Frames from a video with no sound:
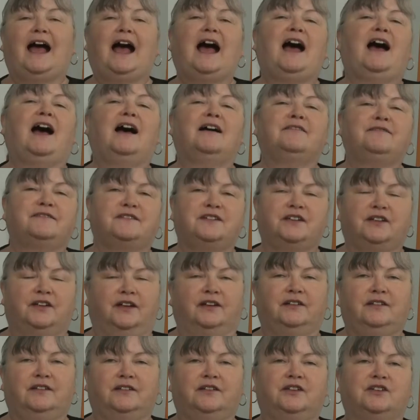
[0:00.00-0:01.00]

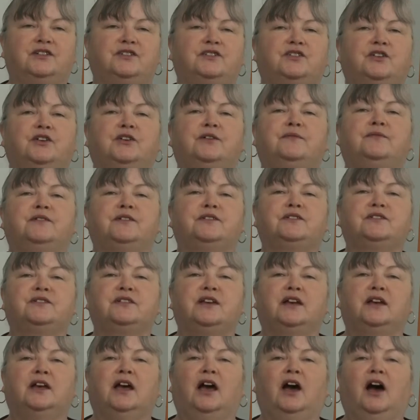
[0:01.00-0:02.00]
after the service
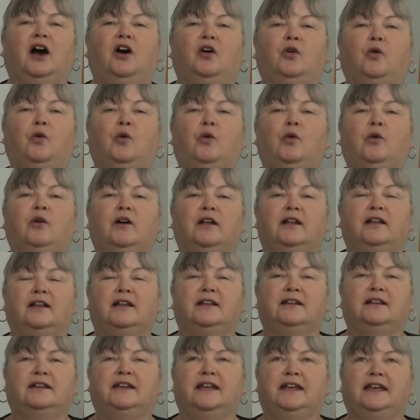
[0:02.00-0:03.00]
or
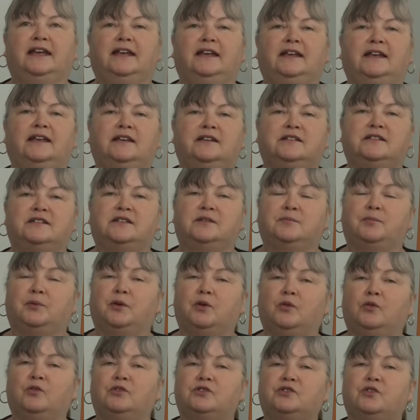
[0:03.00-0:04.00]
the
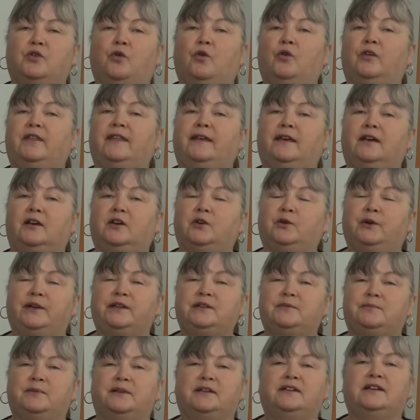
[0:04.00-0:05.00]
support or the
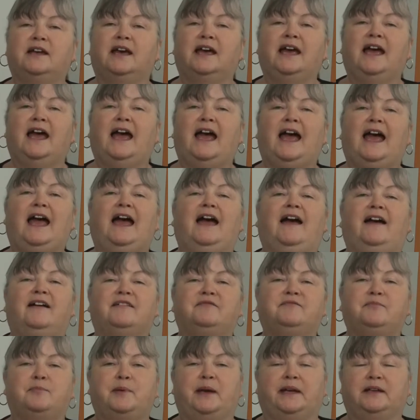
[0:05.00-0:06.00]
equipment
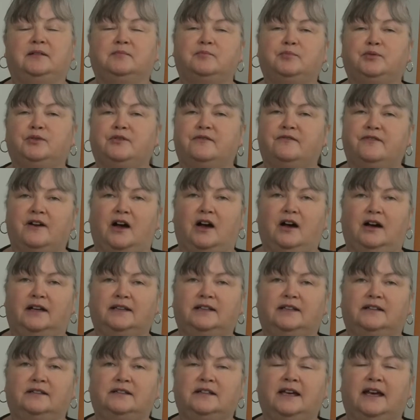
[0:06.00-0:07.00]
have been
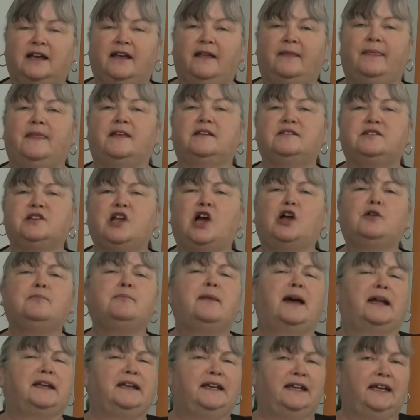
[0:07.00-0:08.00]
provided. There's no
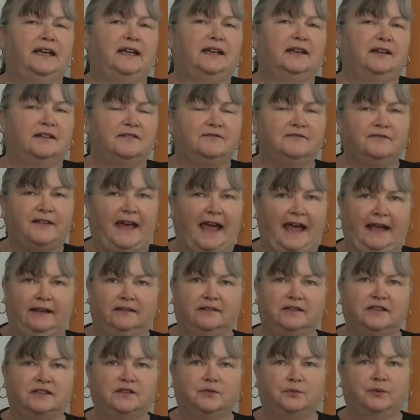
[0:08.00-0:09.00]
money in
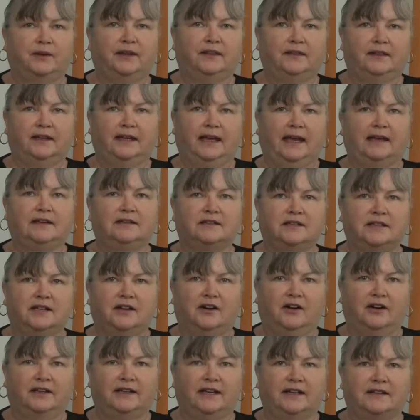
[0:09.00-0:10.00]
advance with the
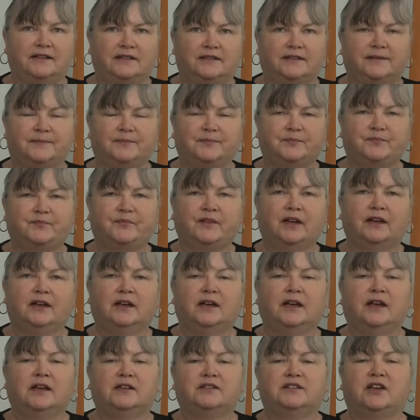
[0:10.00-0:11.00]
NDIS.
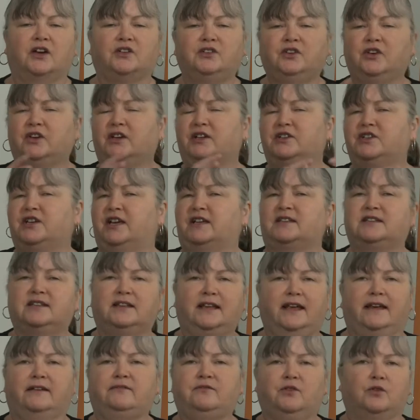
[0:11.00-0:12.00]
So you can just
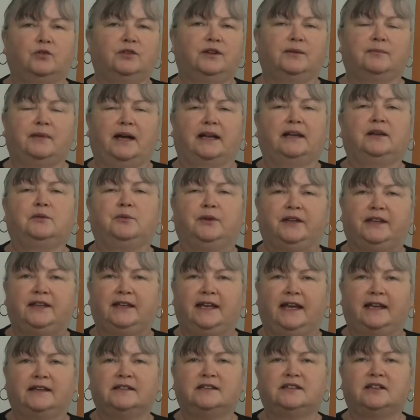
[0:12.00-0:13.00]
leave all your money with the
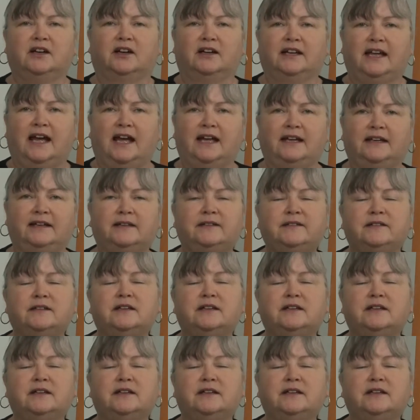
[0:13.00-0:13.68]
NDIA.